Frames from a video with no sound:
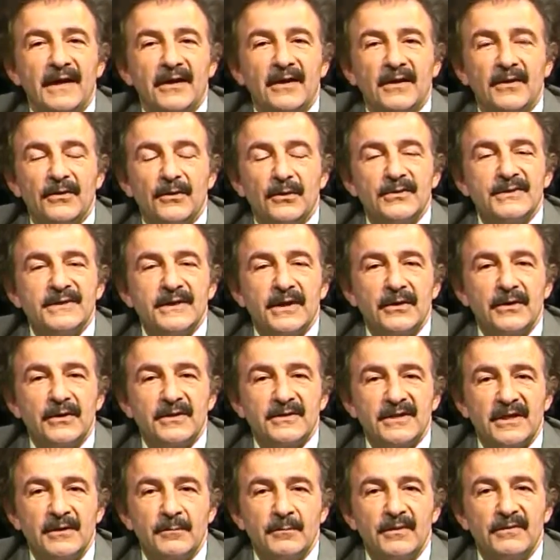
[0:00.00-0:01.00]
those areas
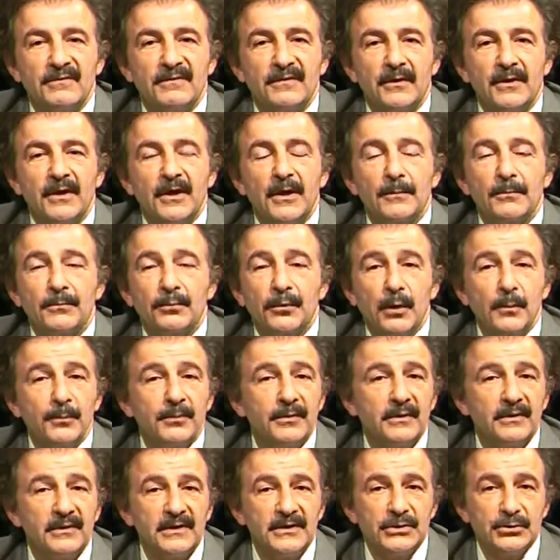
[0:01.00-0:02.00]
can be very
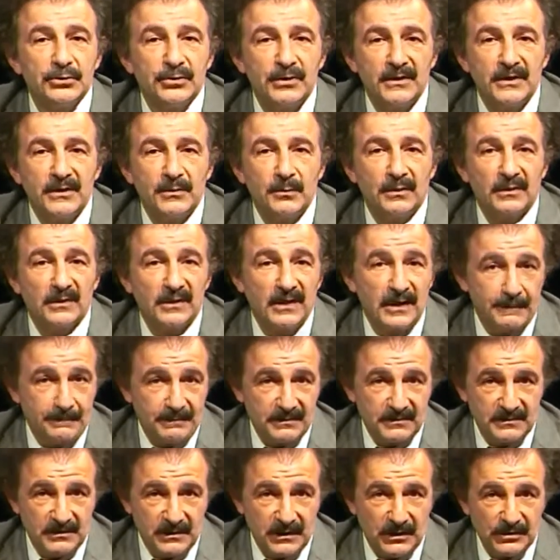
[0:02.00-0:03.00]
appropriately treated with
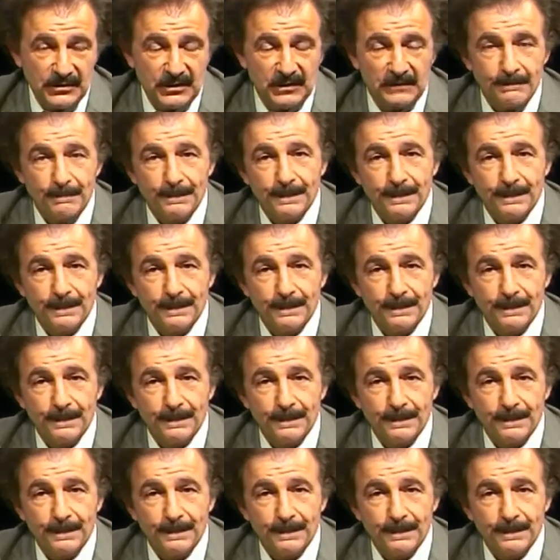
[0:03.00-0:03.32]
liposuction.